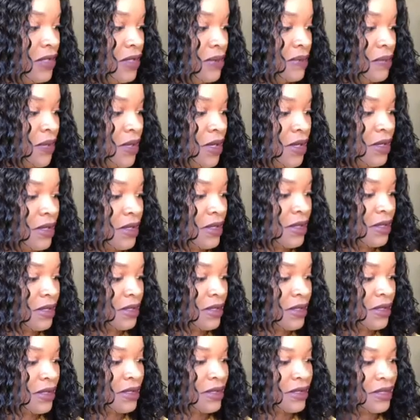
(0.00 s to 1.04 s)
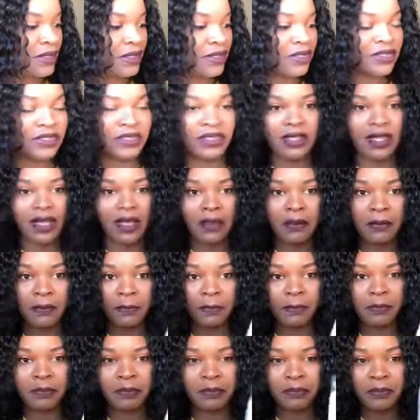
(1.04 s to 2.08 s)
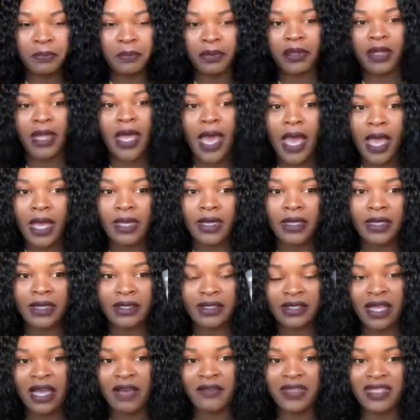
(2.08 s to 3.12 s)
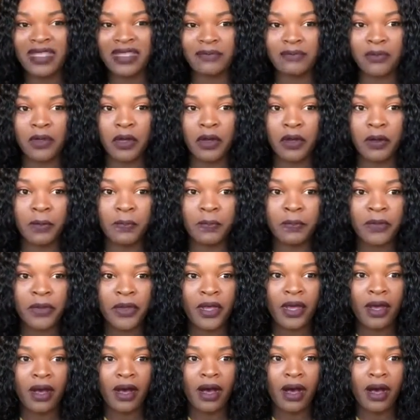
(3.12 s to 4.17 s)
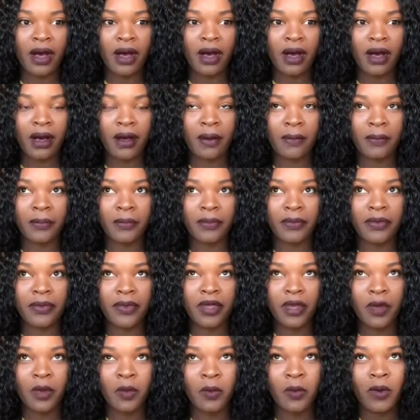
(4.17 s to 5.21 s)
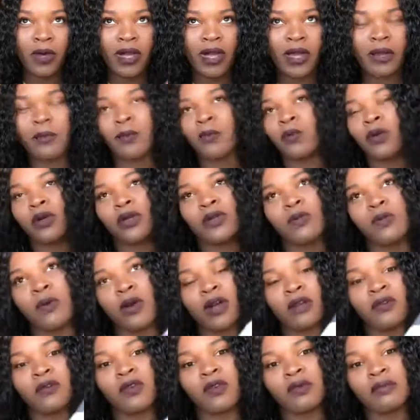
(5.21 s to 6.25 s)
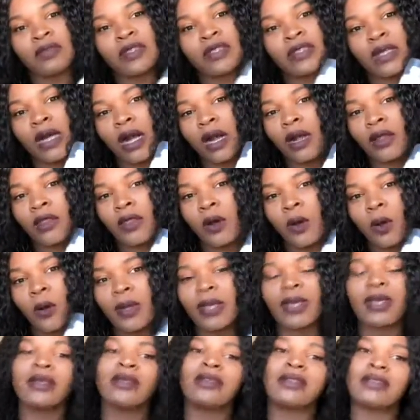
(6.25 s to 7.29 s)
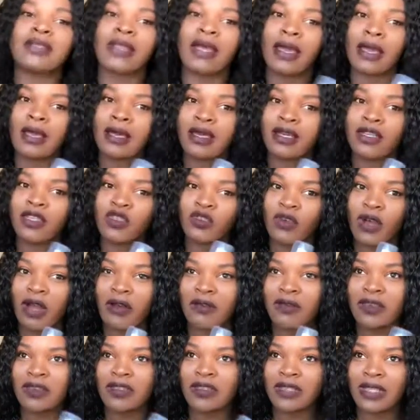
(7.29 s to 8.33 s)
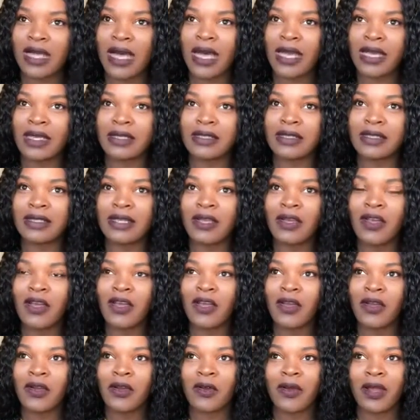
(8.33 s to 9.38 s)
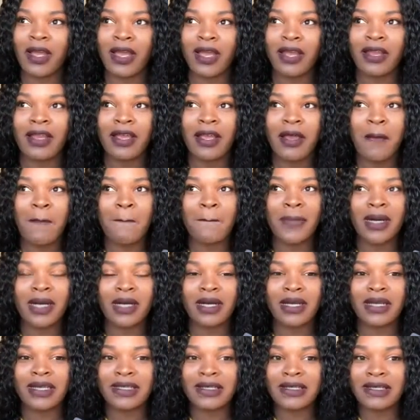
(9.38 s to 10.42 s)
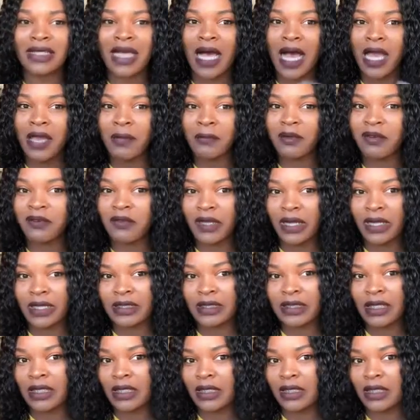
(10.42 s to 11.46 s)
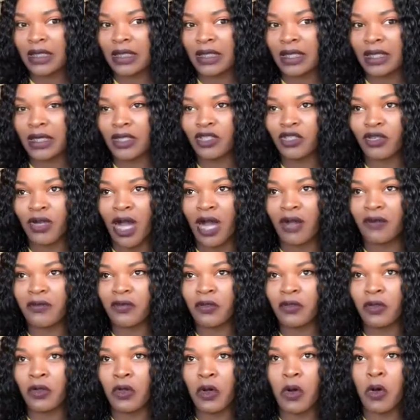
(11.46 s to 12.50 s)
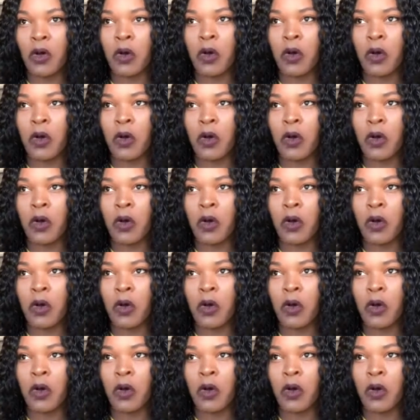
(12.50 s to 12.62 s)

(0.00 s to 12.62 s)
smell. This is just like bland. It doesn't have a smell. What I would want from Starr though is like a travel size, right? Because I'm a flight attendant and I travel